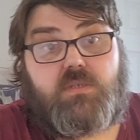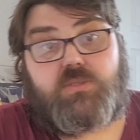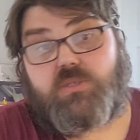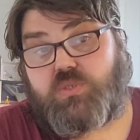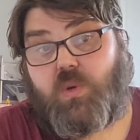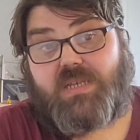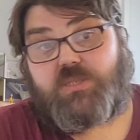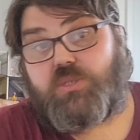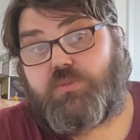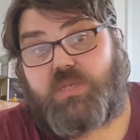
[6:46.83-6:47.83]
So
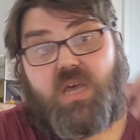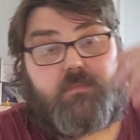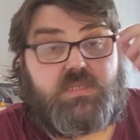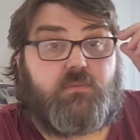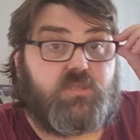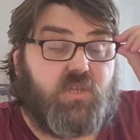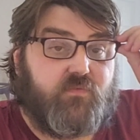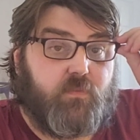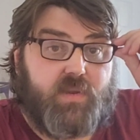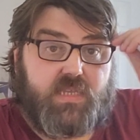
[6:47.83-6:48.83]
two times he was
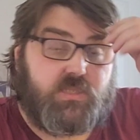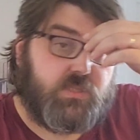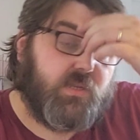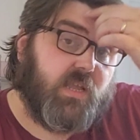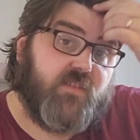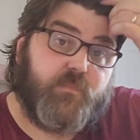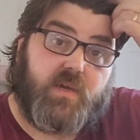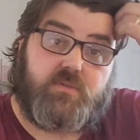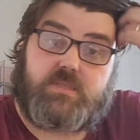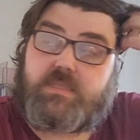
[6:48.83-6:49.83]
offered places on
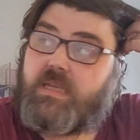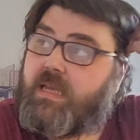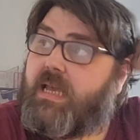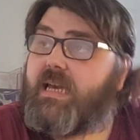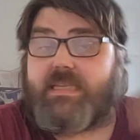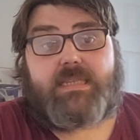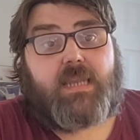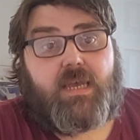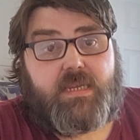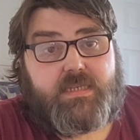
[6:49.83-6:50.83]
lifeboats and he
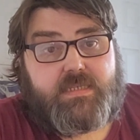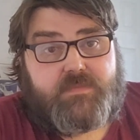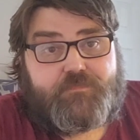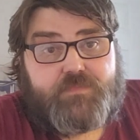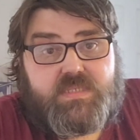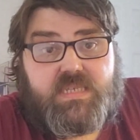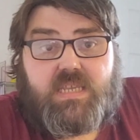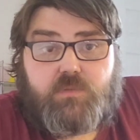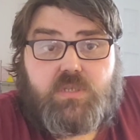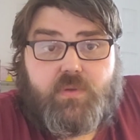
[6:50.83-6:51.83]
declined. He said
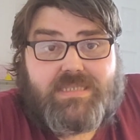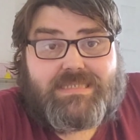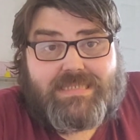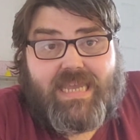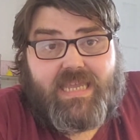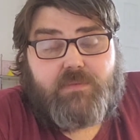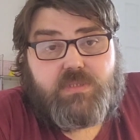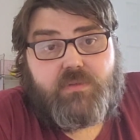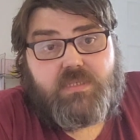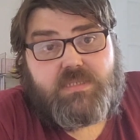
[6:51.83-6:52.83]
he was going to stay
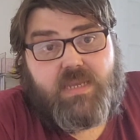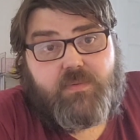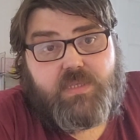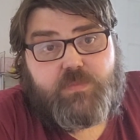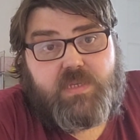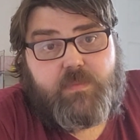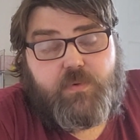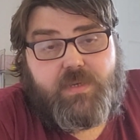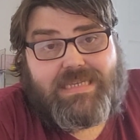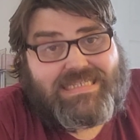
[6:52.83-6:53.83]
with these
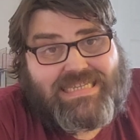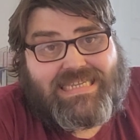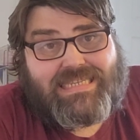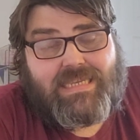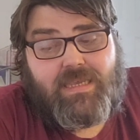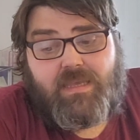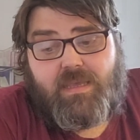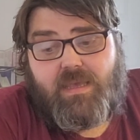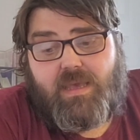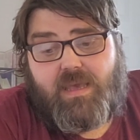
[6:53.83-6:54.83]
people, and he did.
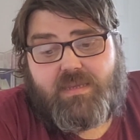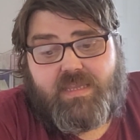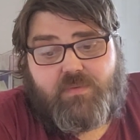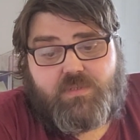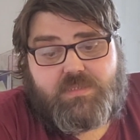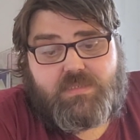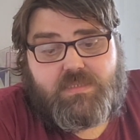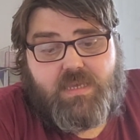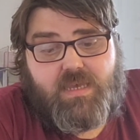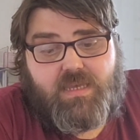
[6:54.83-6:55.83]
And he
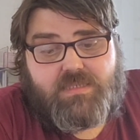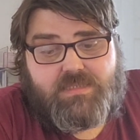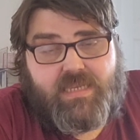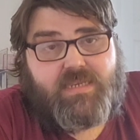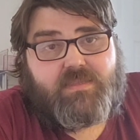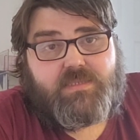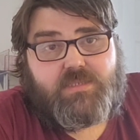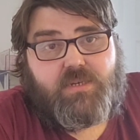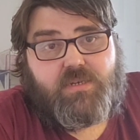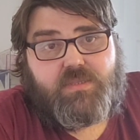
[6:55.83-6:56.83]
was seen at the
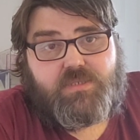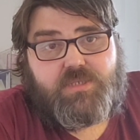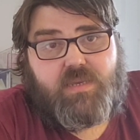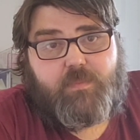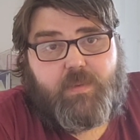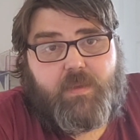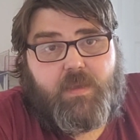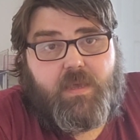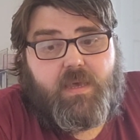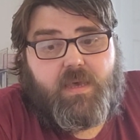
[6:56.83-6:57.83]
stern of the ship,
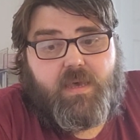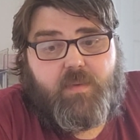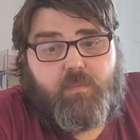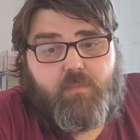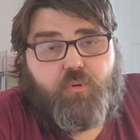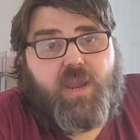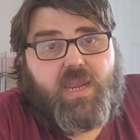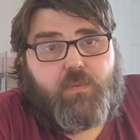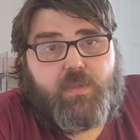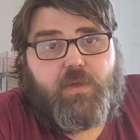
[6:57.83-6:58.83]

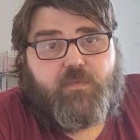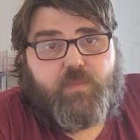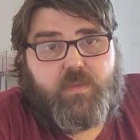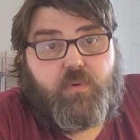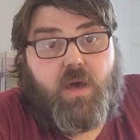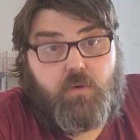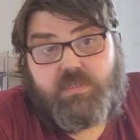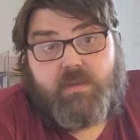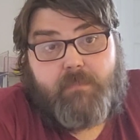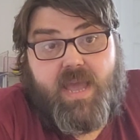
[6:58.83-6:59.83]
praying with a lot of people,
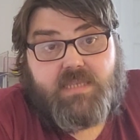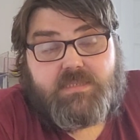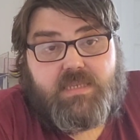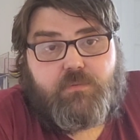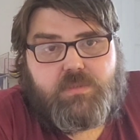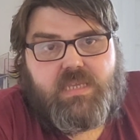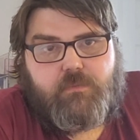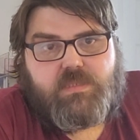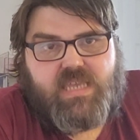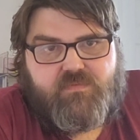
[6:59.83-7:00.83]
holding a mass. He
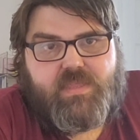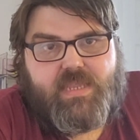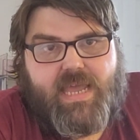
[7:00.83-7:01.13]
was given the